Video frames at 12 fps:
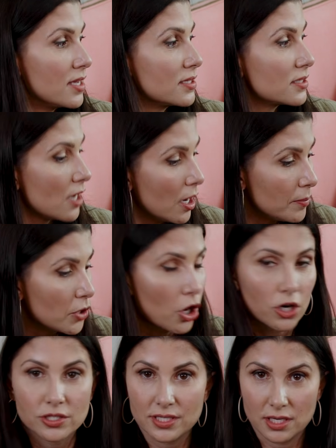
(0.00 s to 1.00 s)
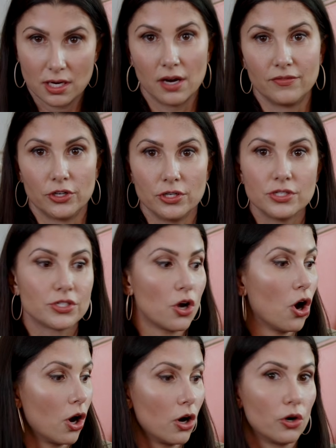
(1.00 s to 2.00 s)
Some car seat covers
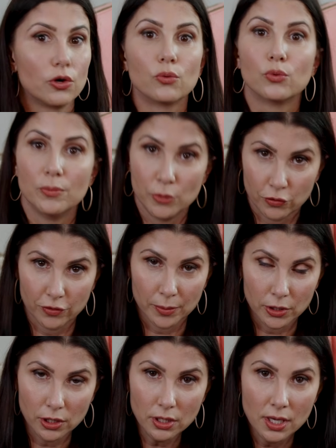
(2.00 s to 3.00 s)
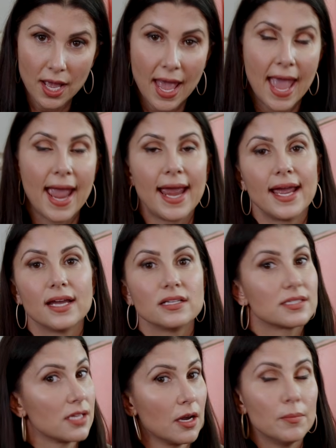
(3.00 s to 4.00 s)
are removable and
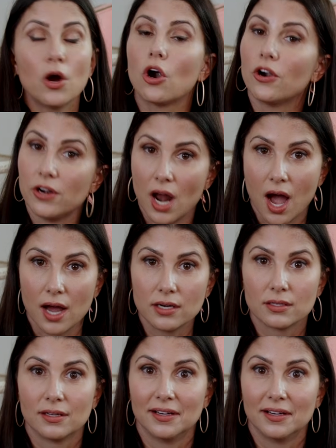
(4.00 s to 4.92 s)
some are not.